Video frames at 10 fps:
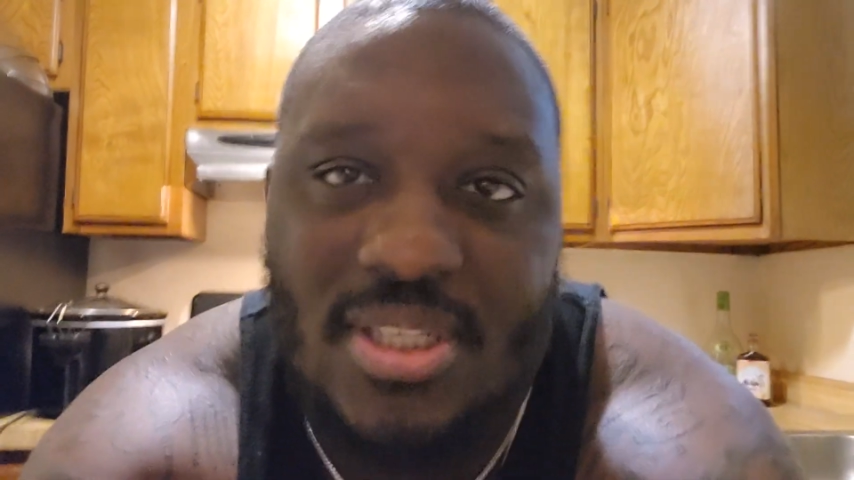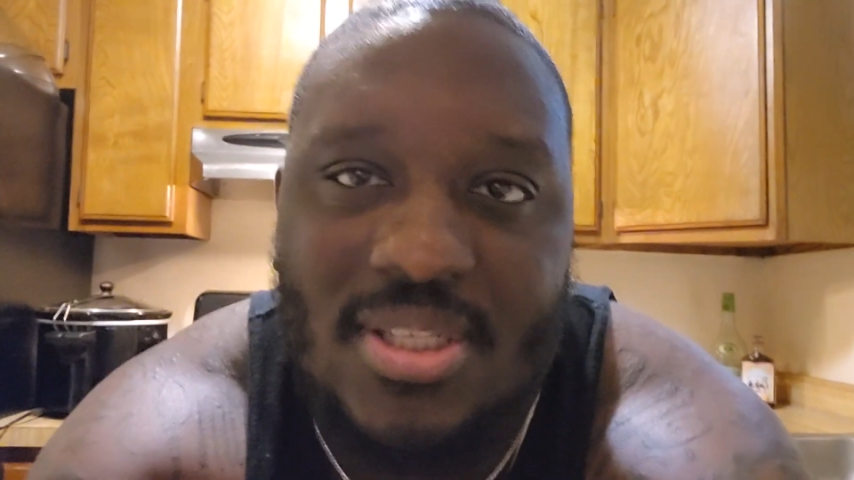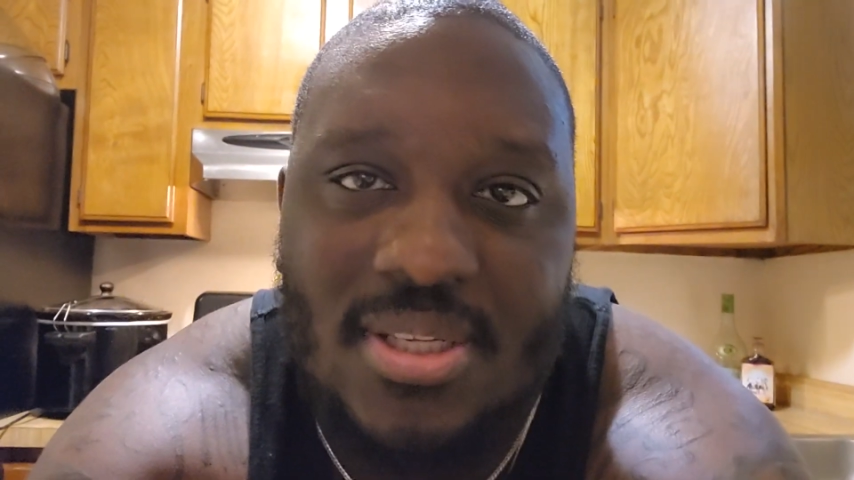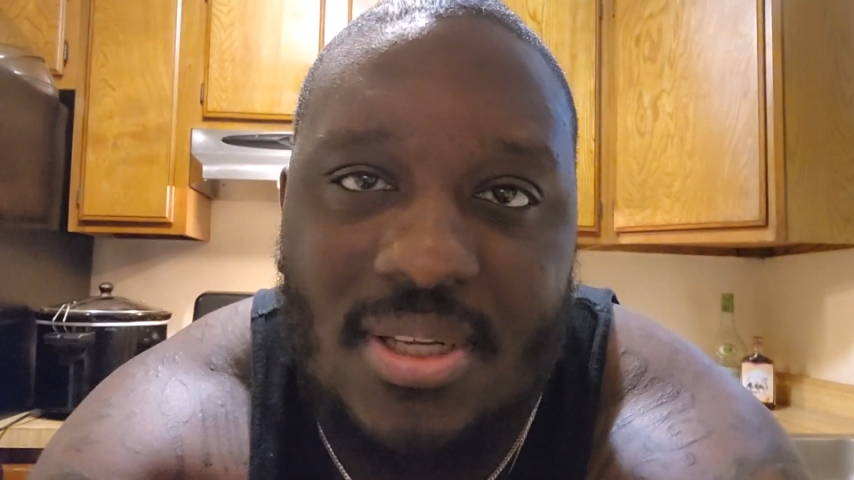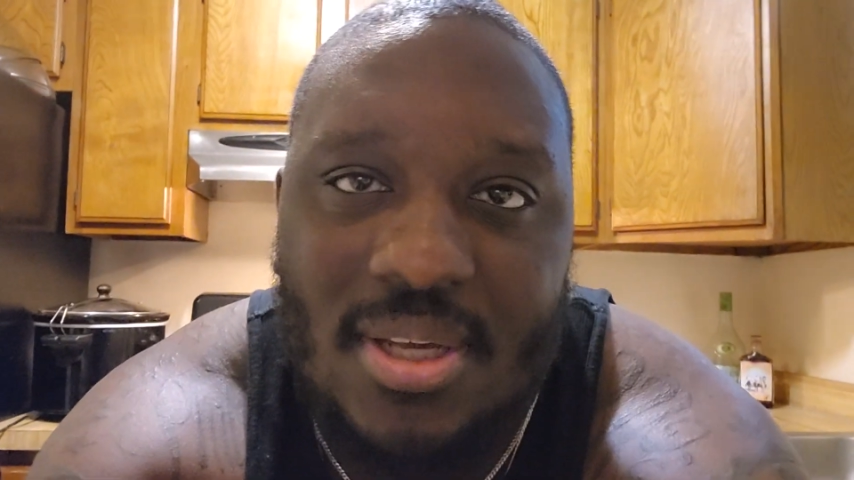
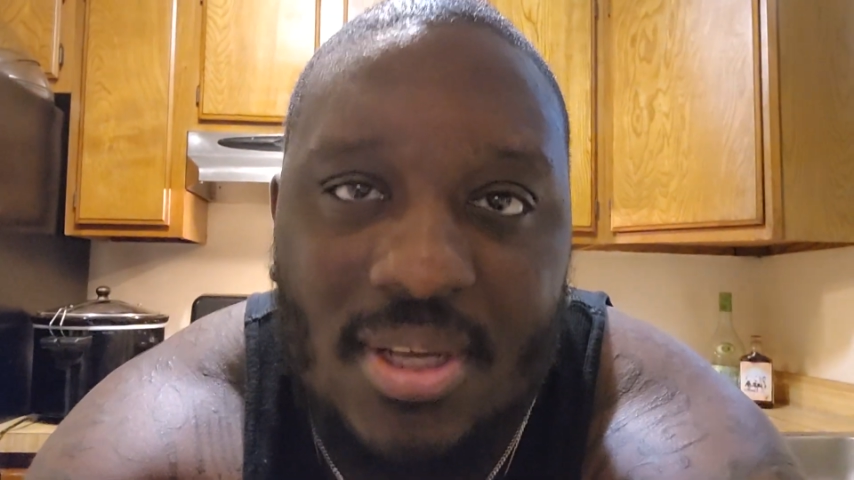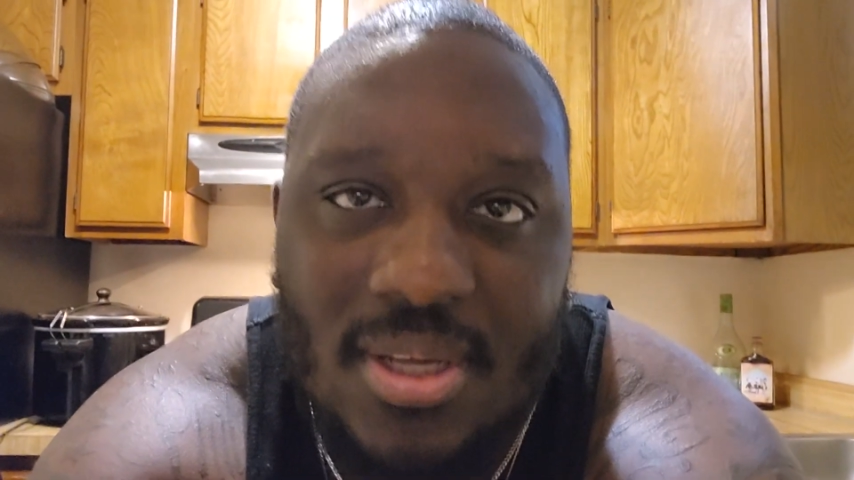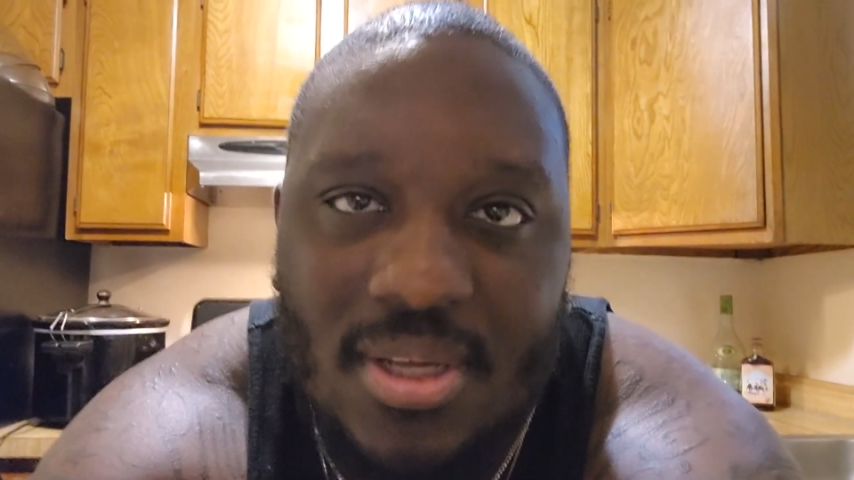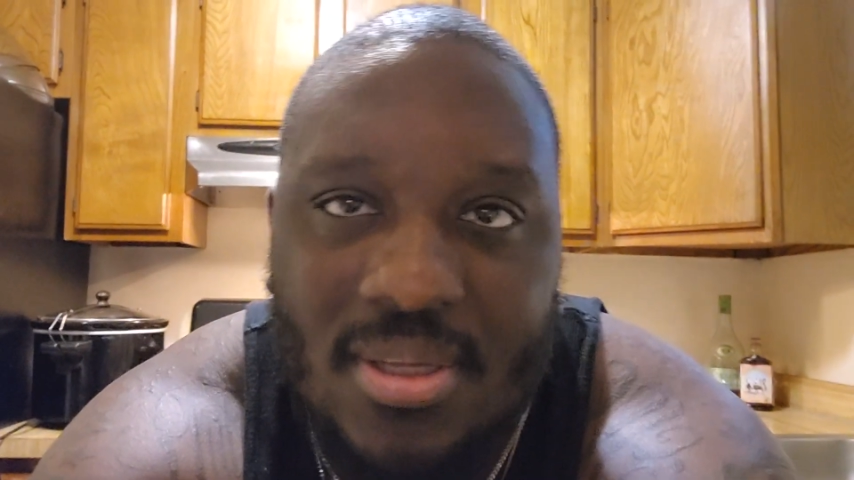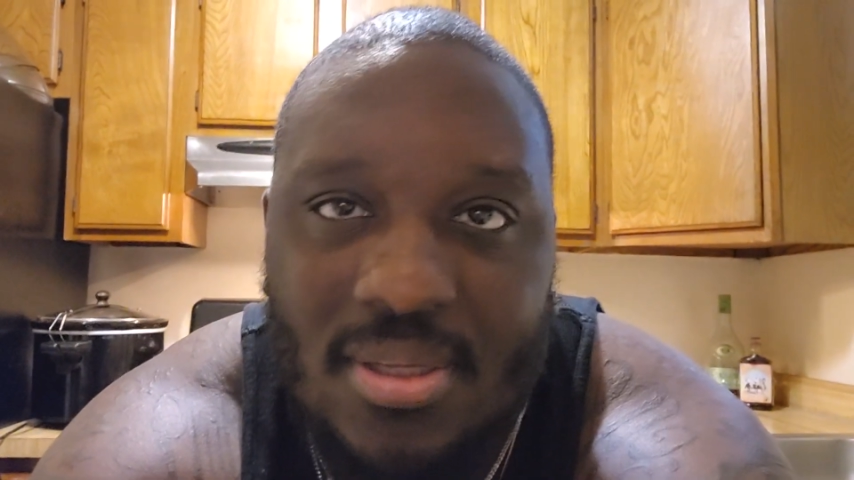Just,
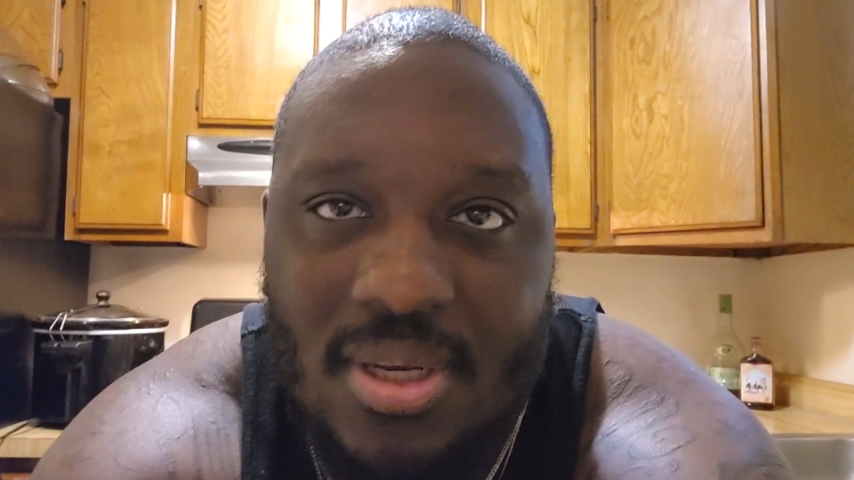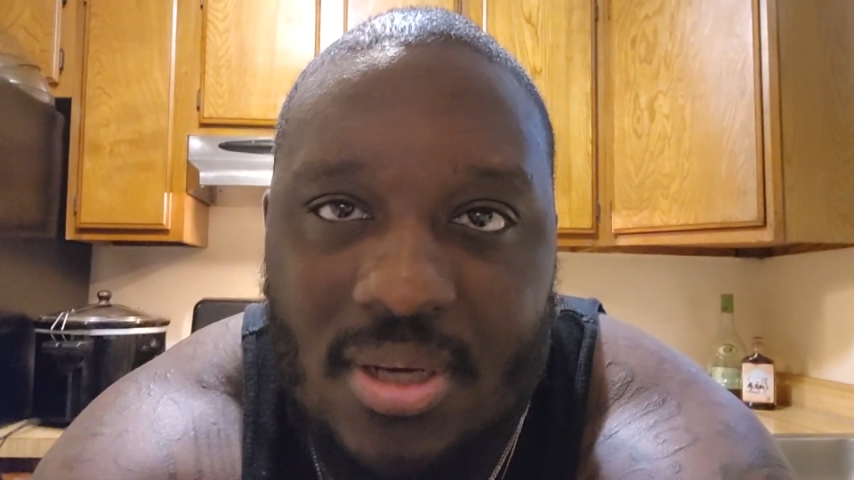you